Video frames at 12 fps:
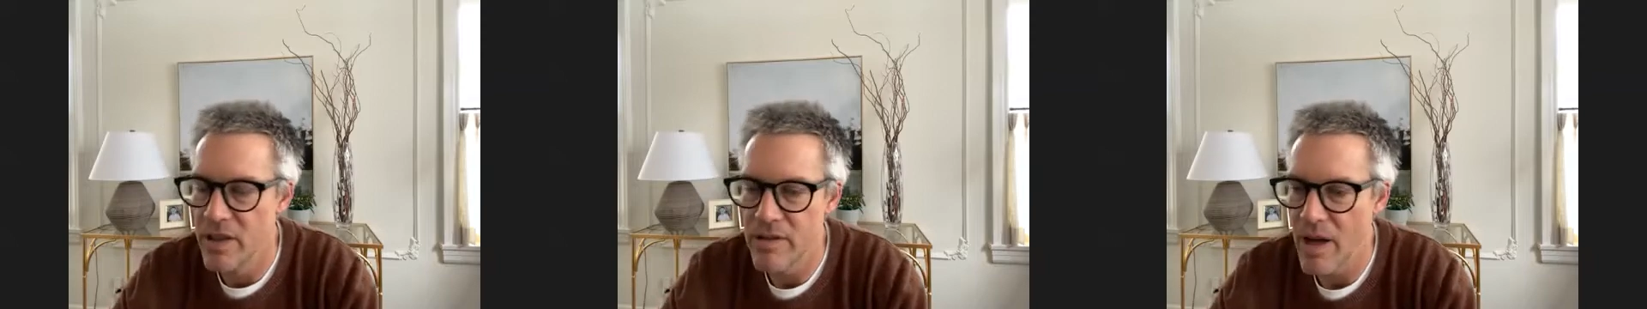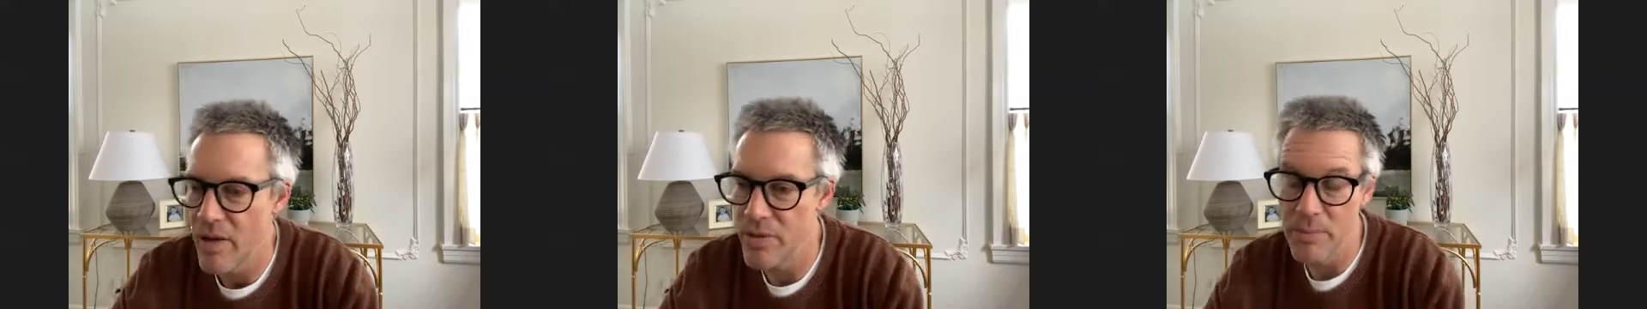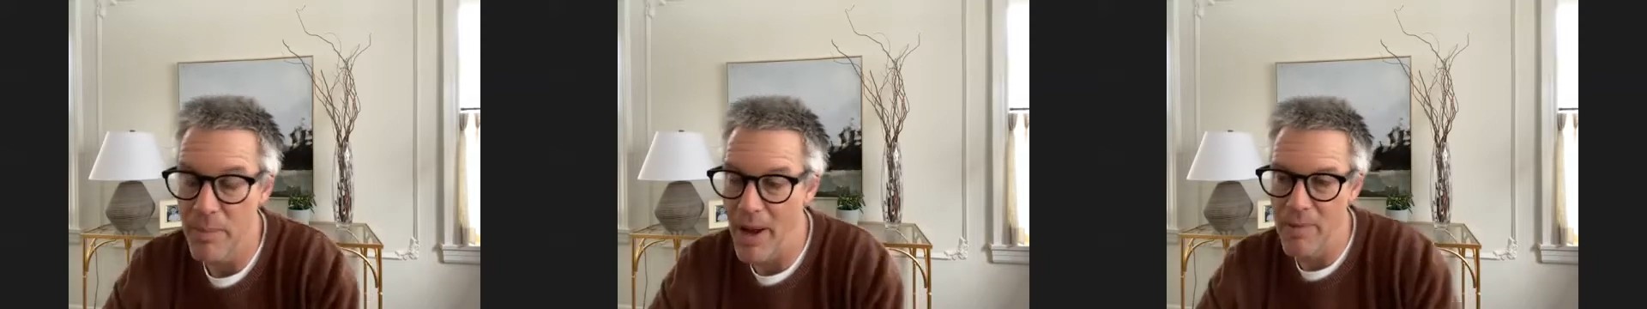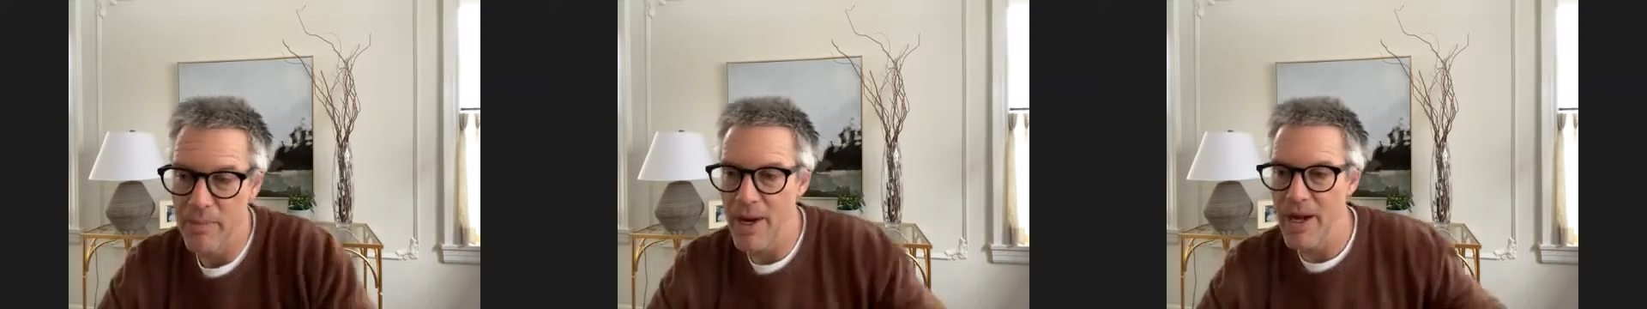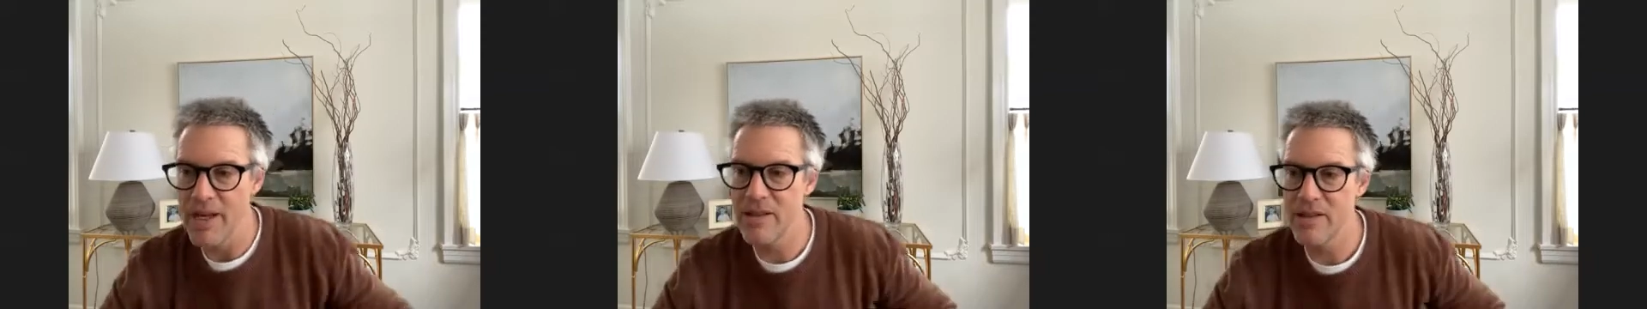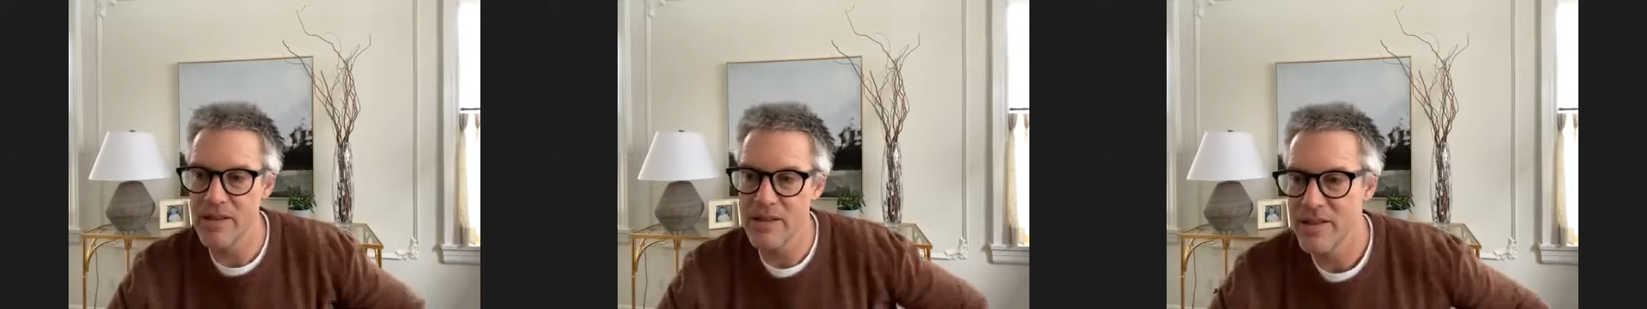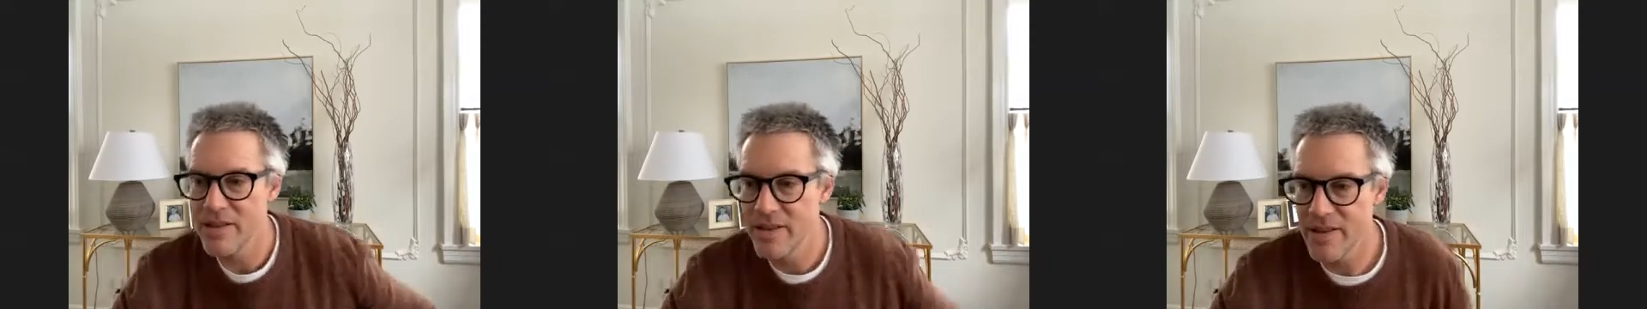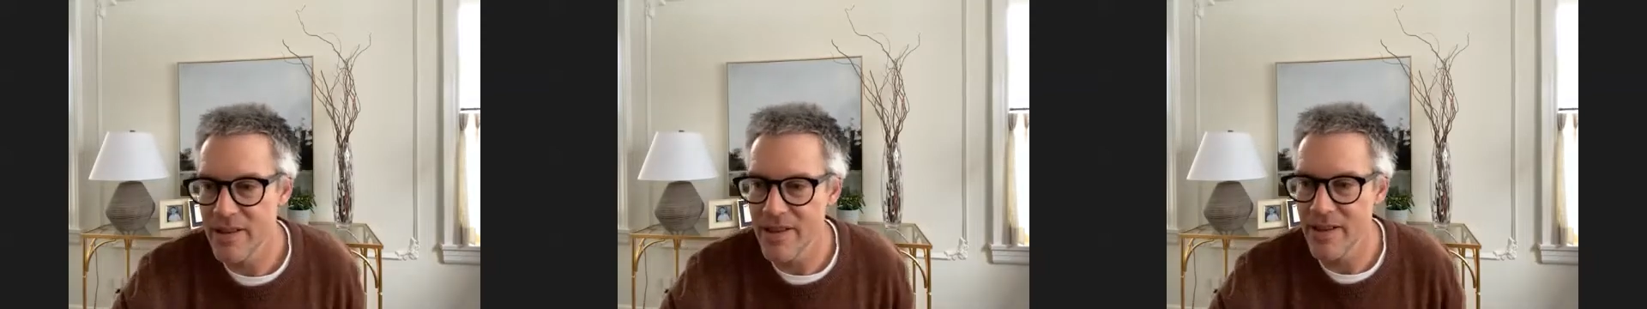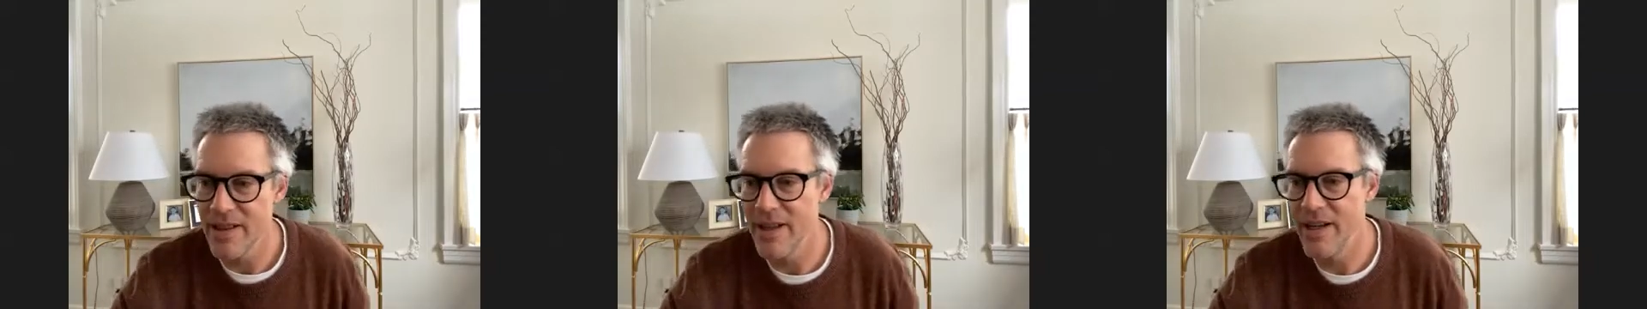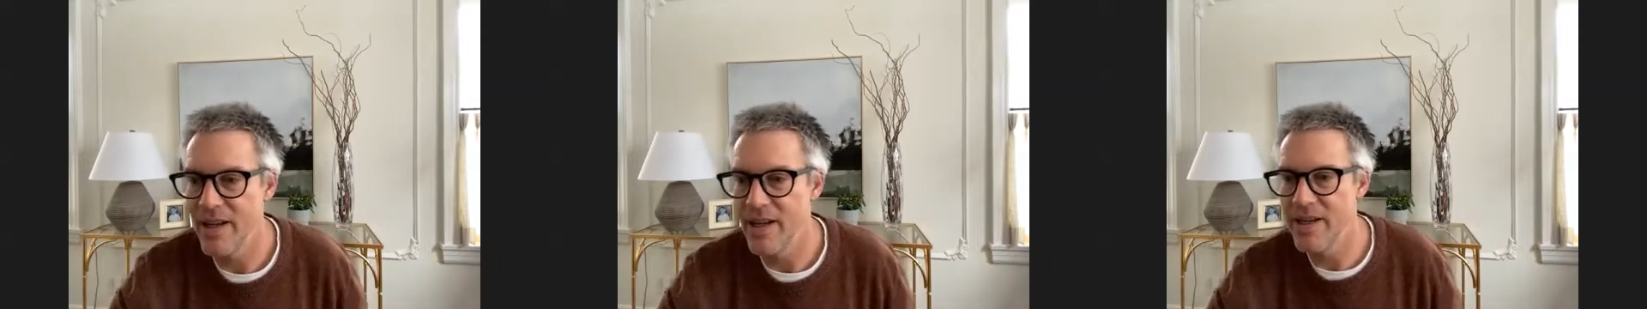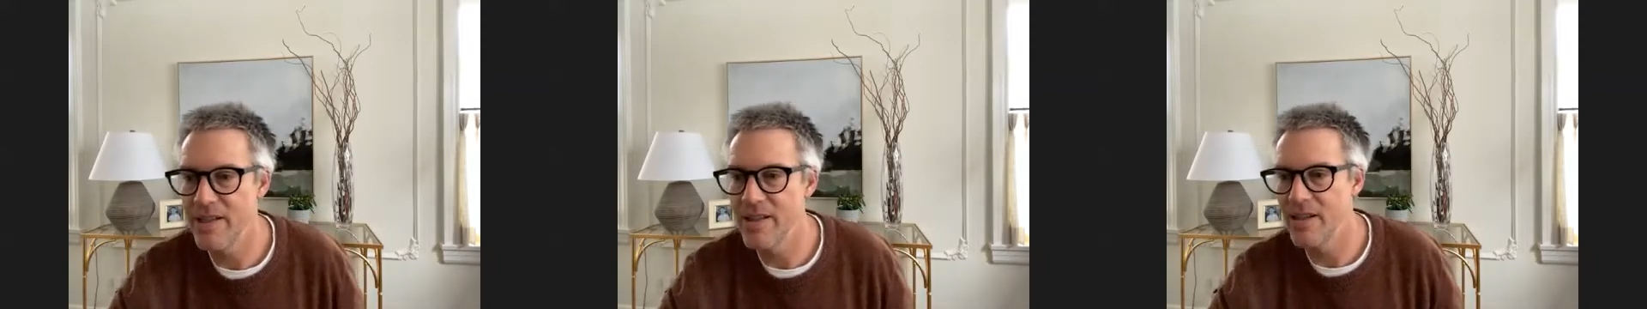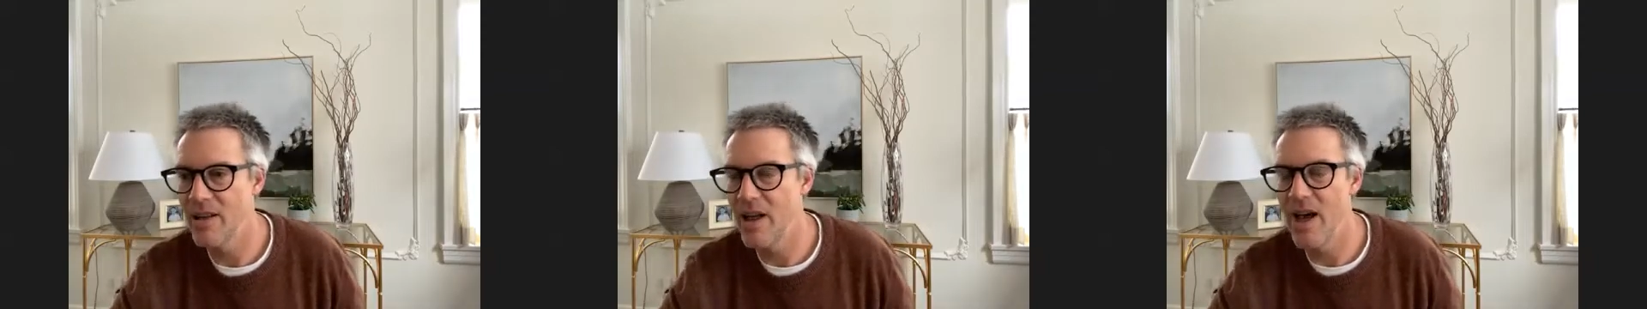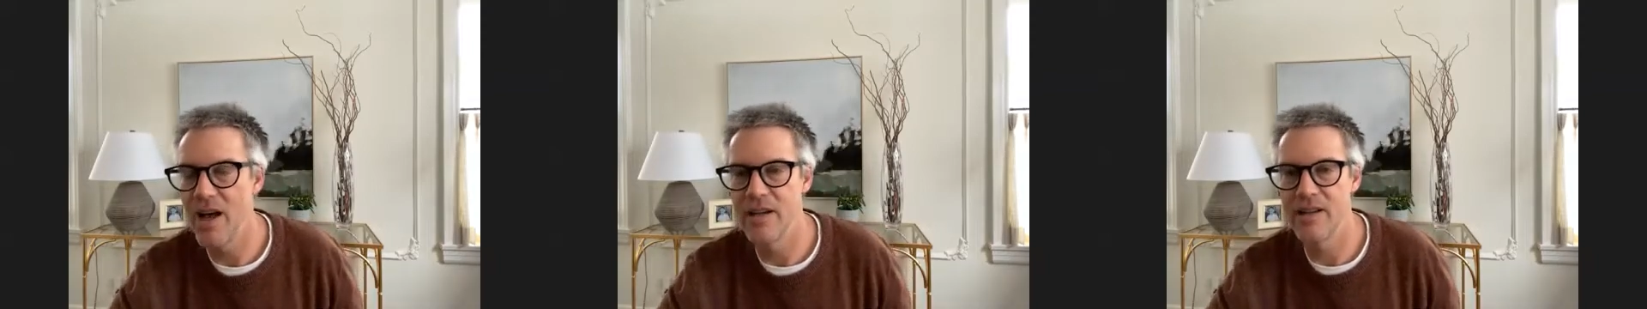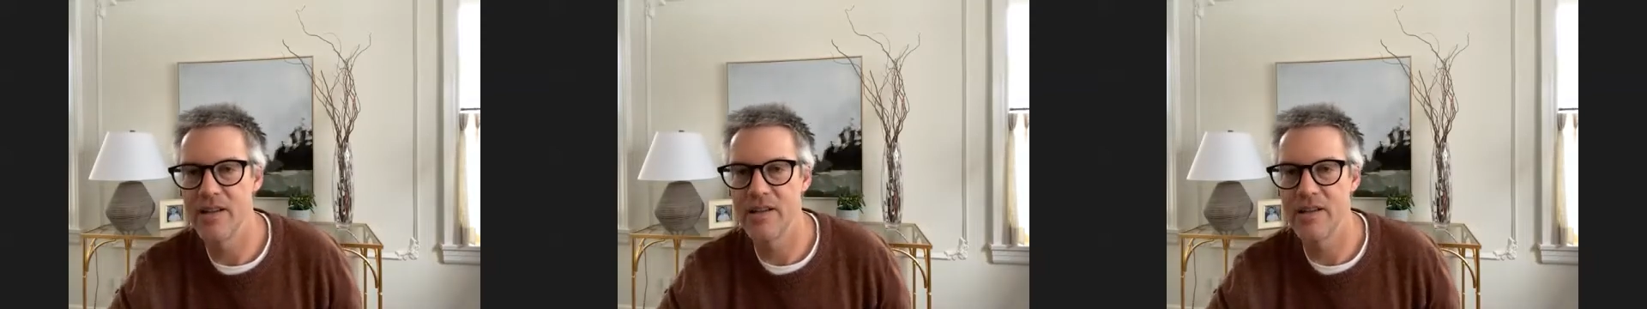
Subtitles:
I've ridden mountain bikes a lot.